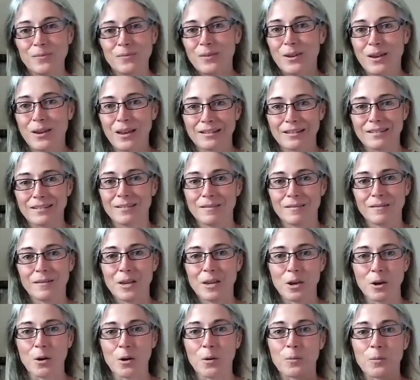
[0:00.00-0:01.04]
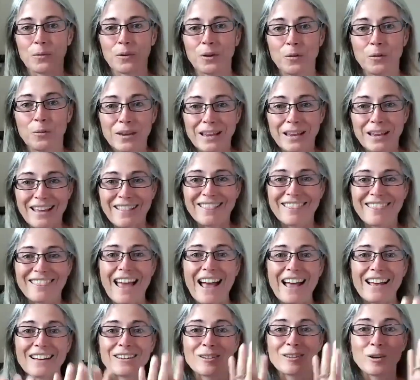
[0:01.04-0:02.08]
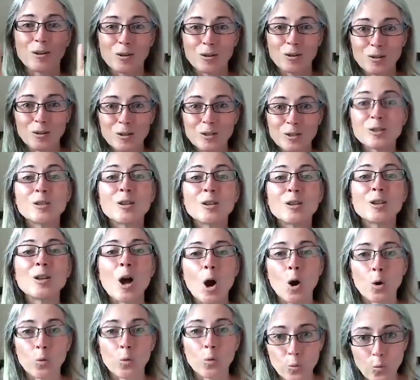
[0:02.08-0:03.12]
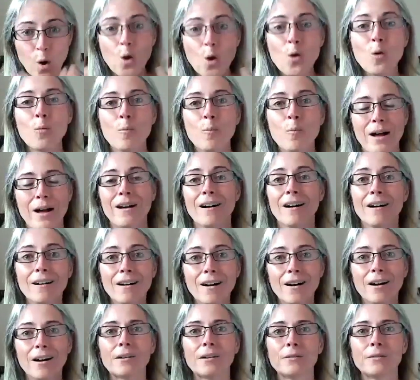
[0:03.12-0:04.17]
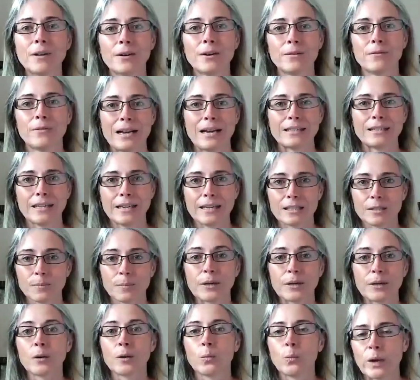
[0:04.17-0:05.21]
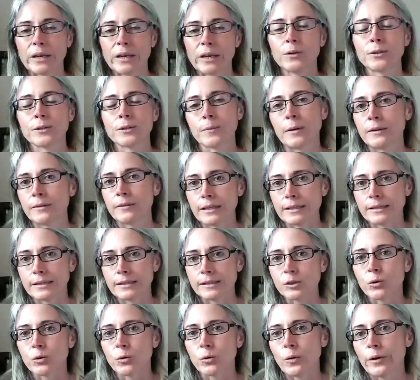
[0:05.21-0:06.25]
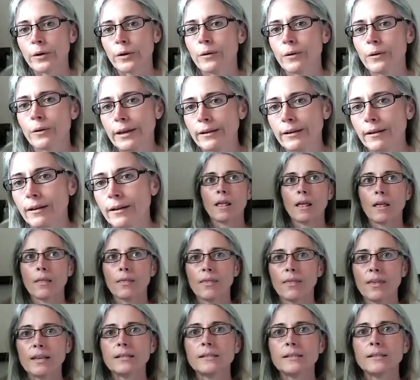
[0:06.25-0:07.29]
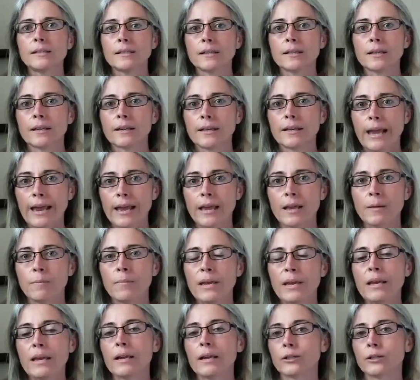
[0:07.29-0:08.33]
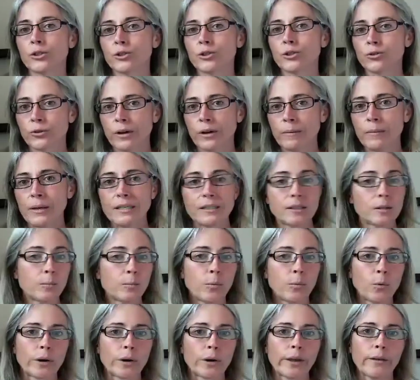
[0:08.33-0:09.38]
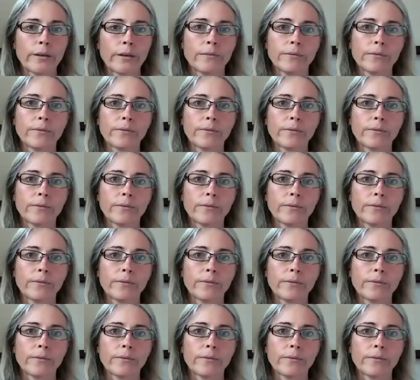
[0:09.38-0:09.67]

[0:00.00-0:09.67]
You get that aroma of Vitex berry when you smell the essential oil. And this can be extremely supportive